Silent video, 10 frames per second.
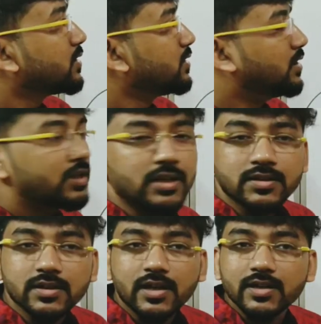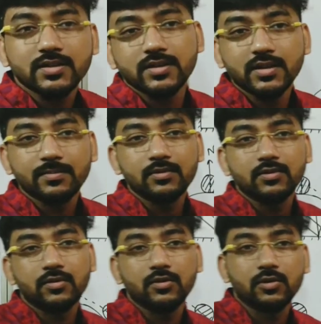let us understand about
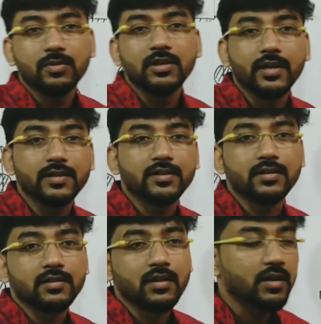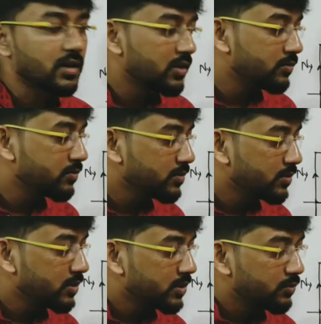normal reaction, how
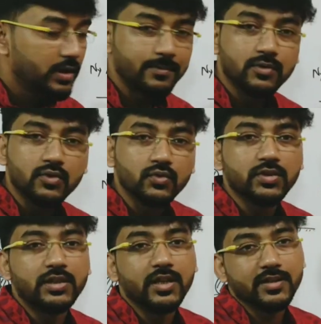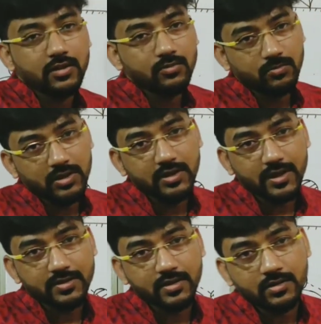we have to choose the direction of normal
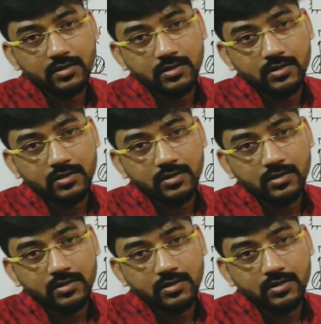reaction.